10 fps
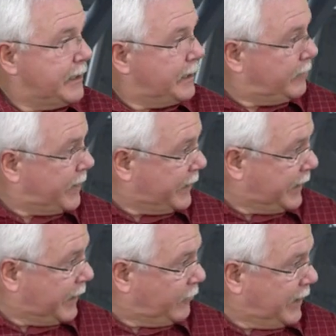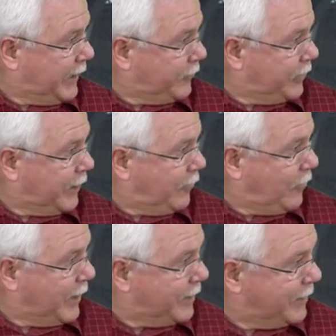then my neck will have to
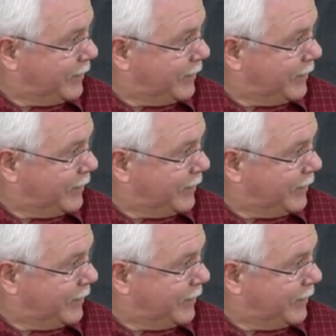go